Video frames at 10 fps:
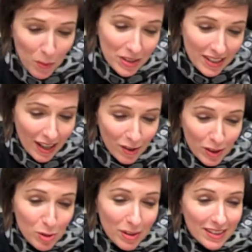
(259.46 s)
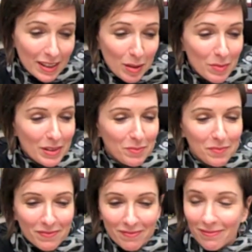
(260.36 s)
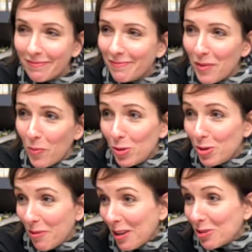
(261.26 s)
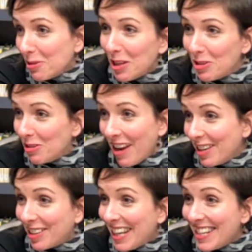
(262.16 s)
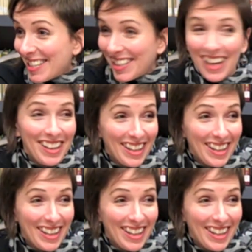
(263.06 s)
It's kind of interesting. I mean, would you answer that you're an anarchist?